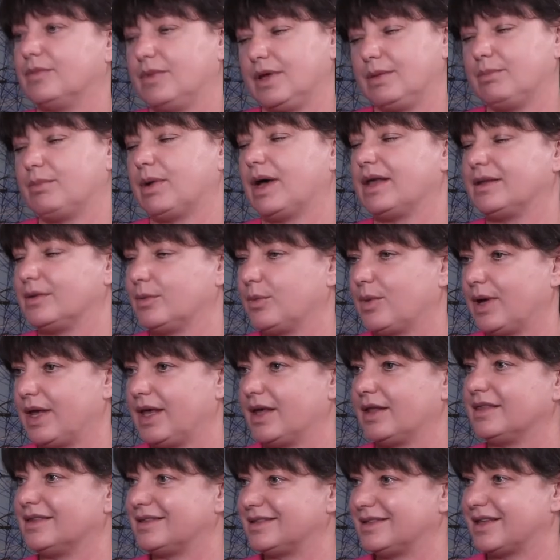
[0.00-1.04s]
We, by the way,
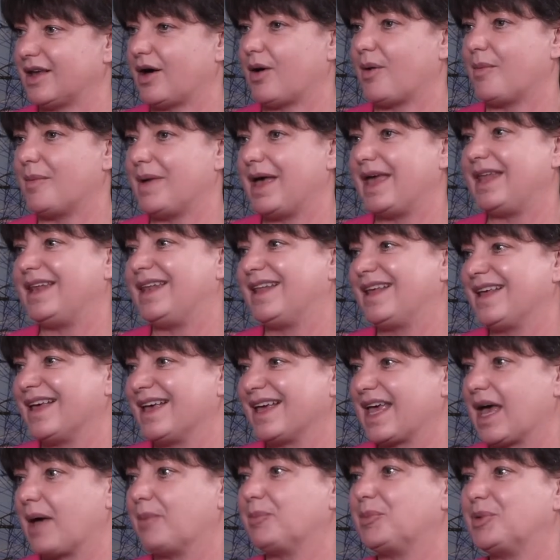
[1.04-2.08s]
on our main
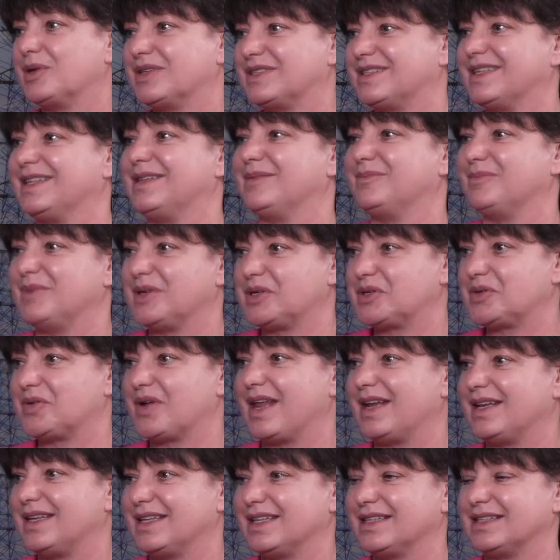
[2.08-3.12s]
campus in
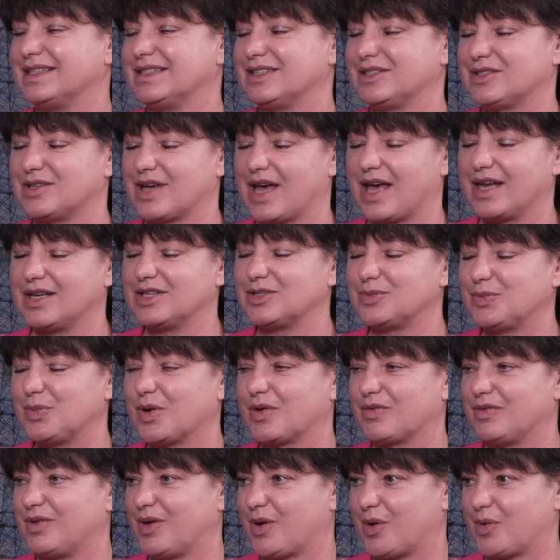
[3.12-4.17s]
Midrand in Johannesburg,
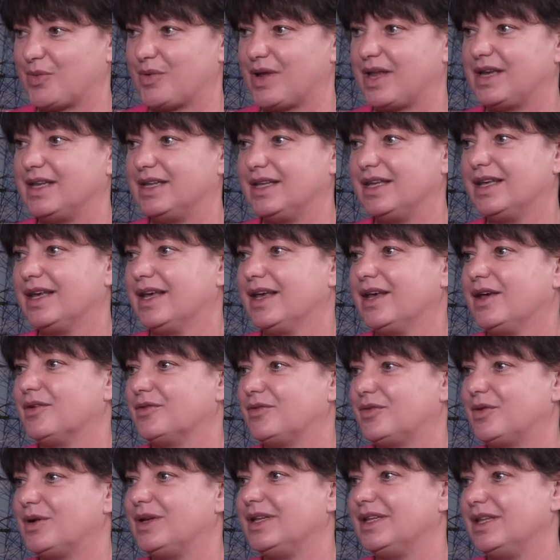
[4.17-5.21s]
we're already
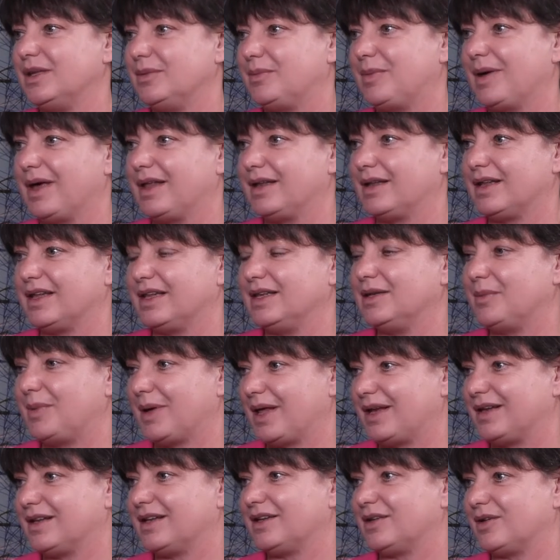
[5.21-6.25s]
fully
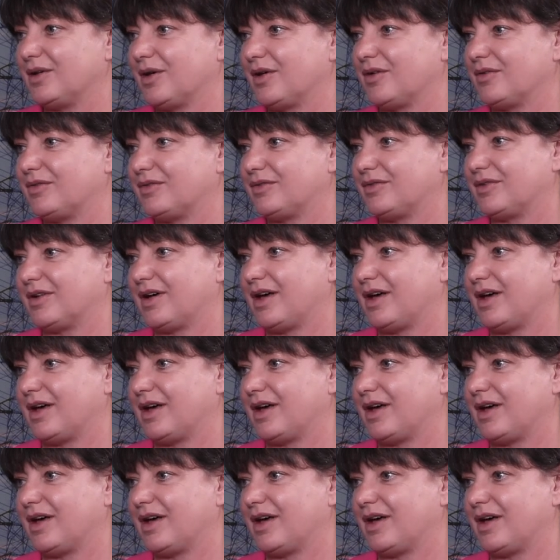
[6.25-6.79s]
independent of